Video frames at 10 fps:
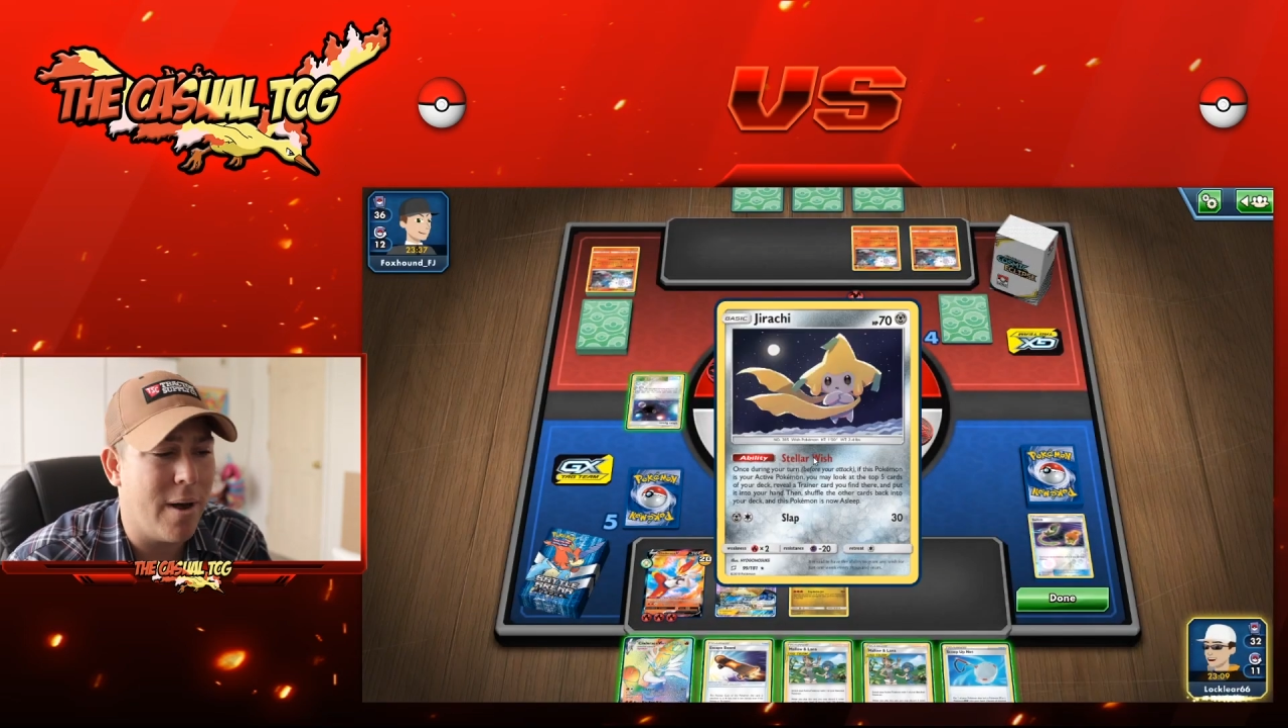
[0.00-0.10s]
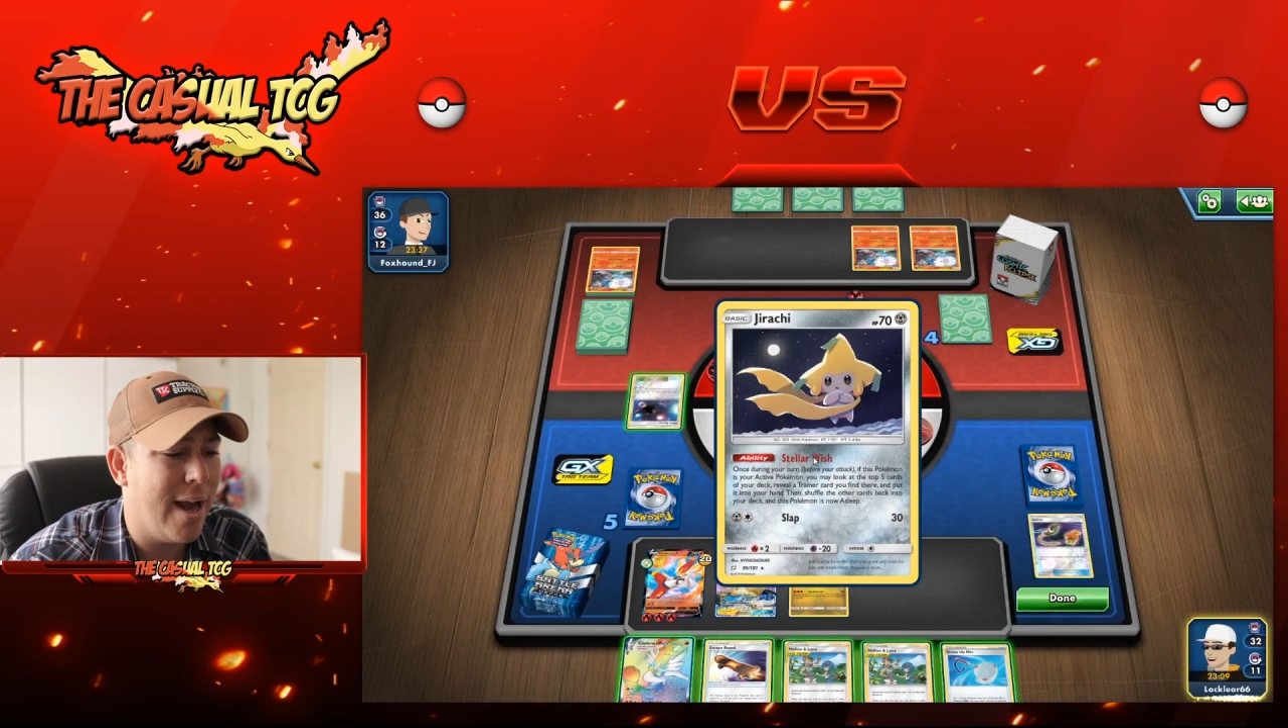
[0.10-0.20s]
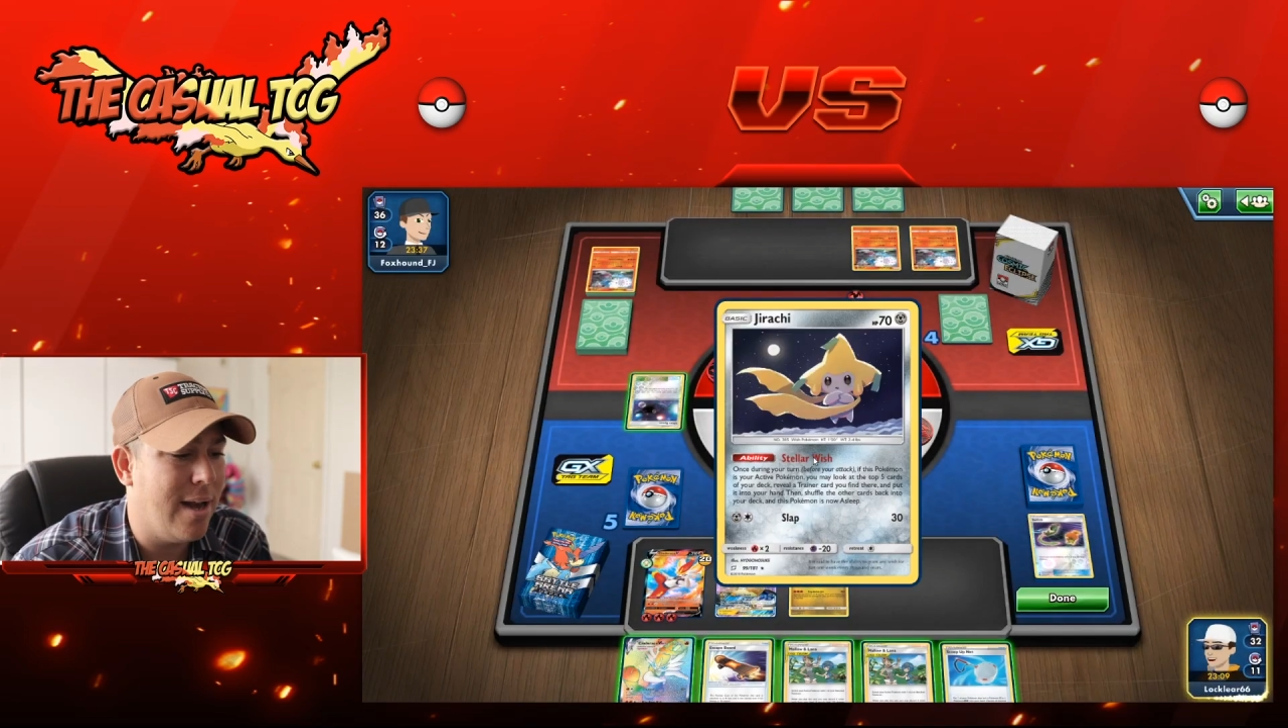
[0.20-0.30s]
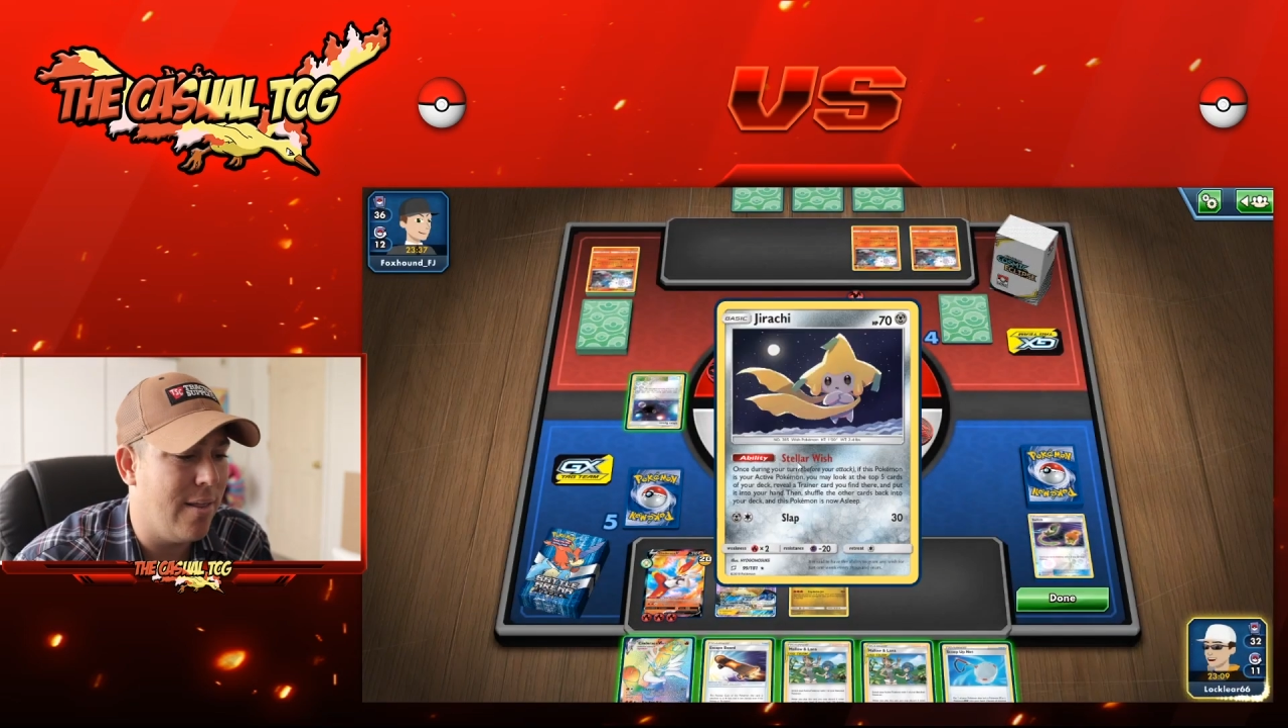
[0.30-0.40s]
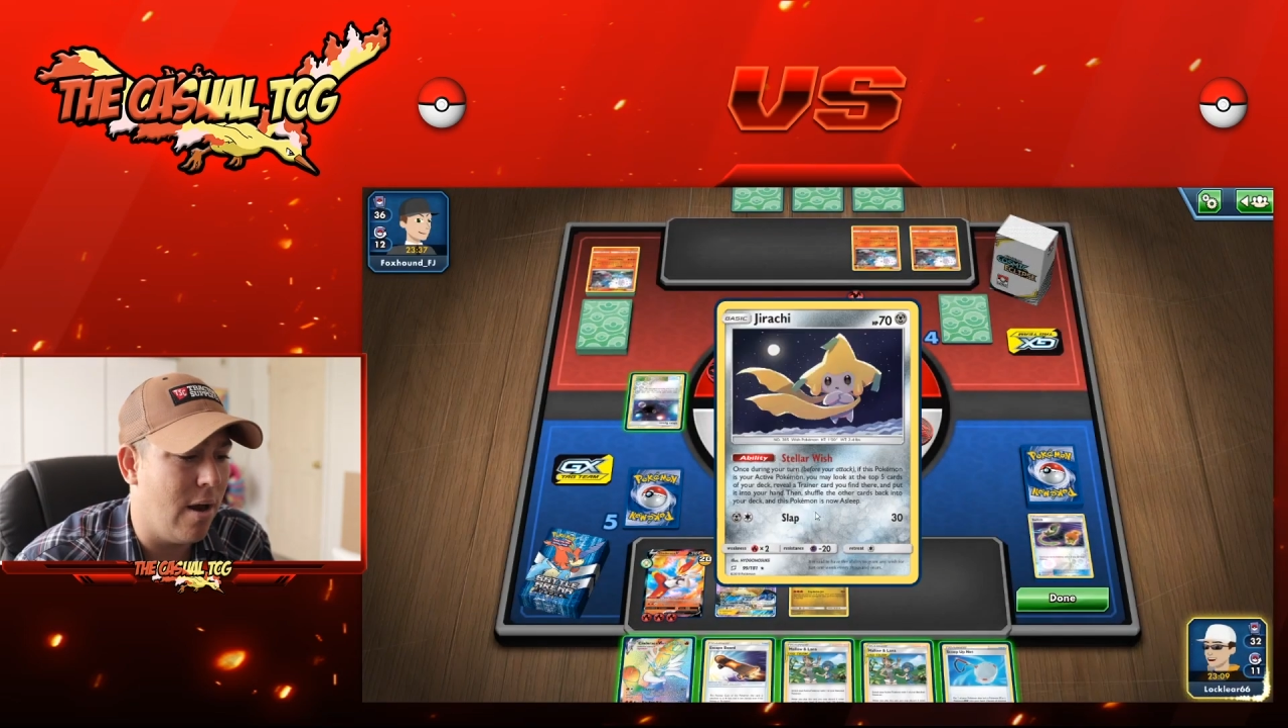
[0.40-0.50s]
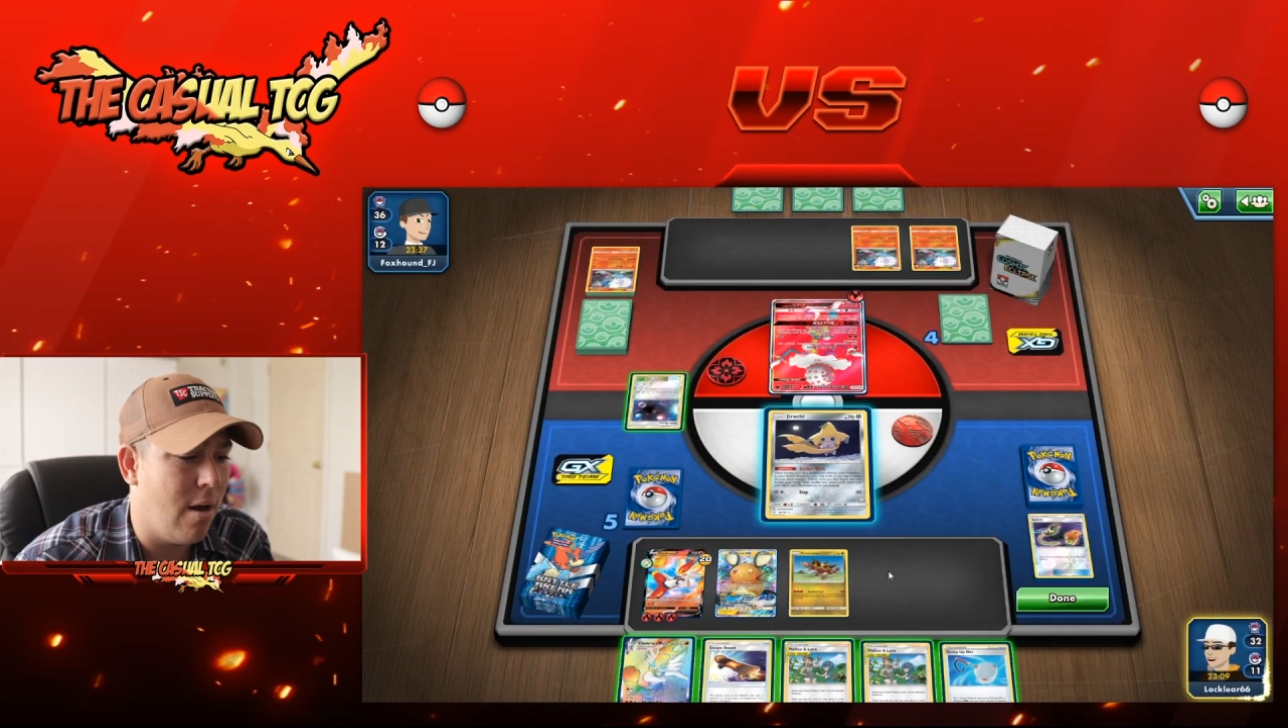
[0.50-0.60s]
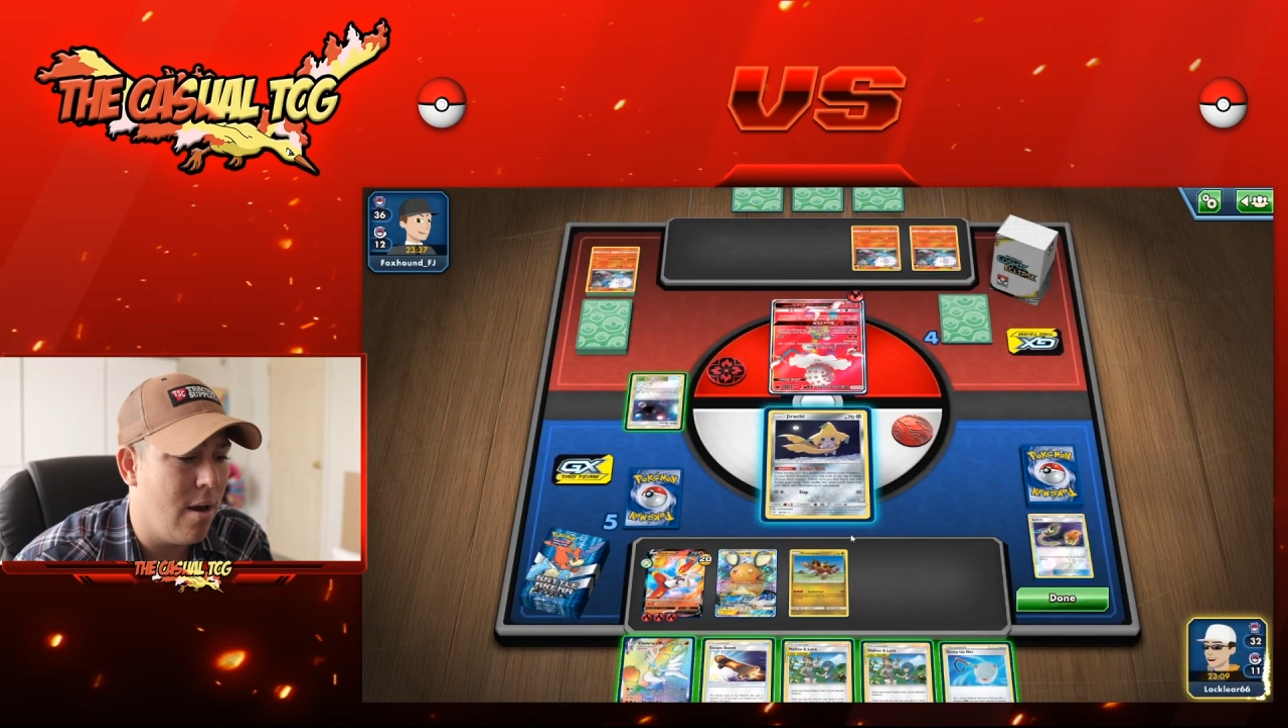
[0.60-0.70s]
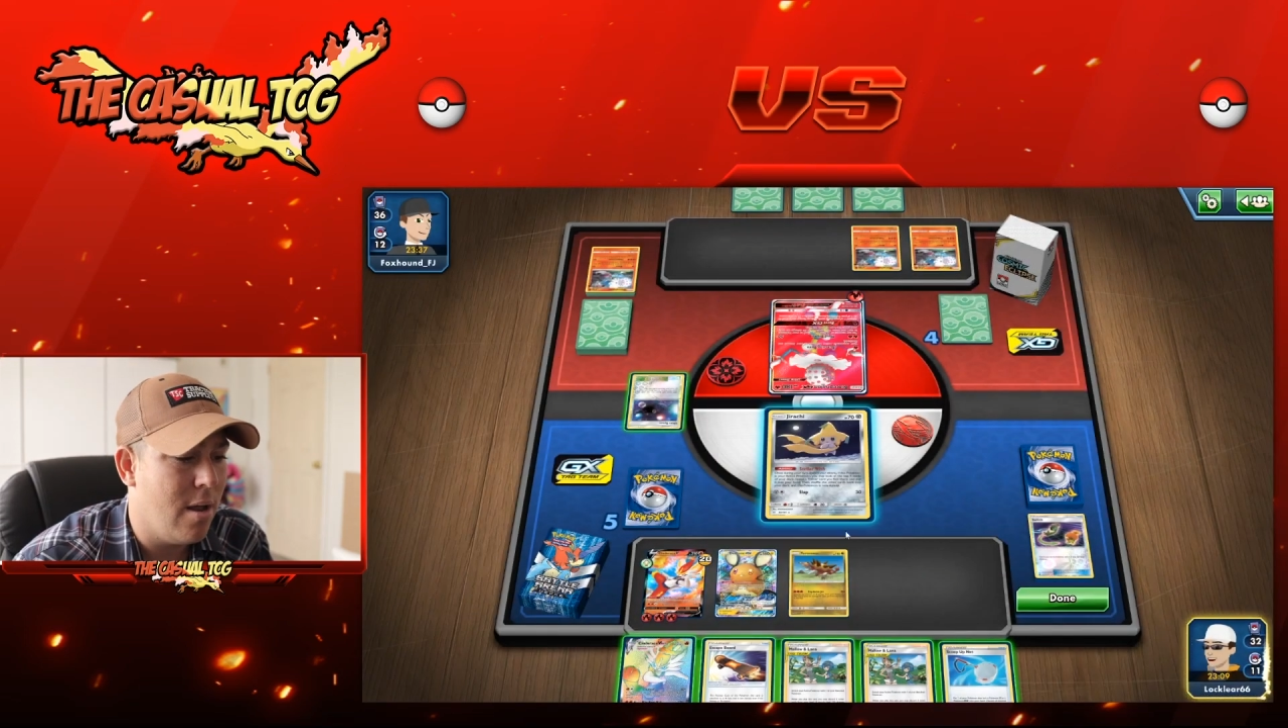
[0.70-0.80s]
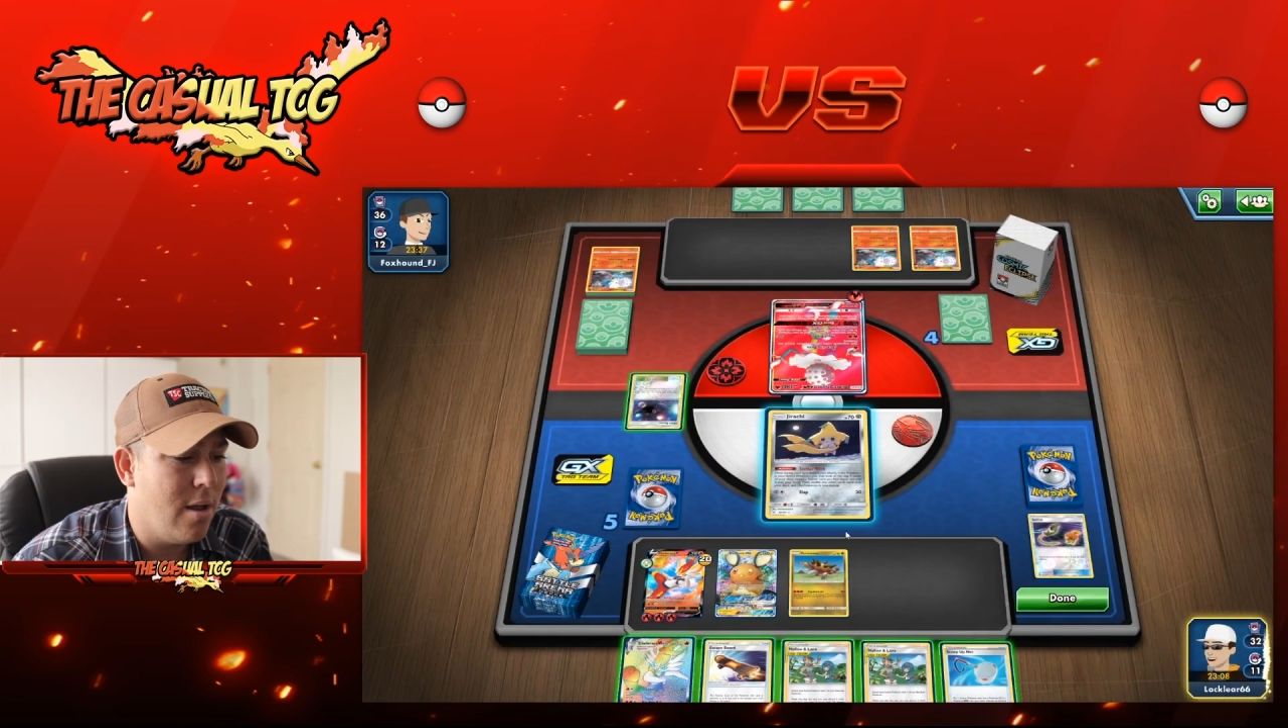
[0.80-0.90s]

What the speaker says: handy there.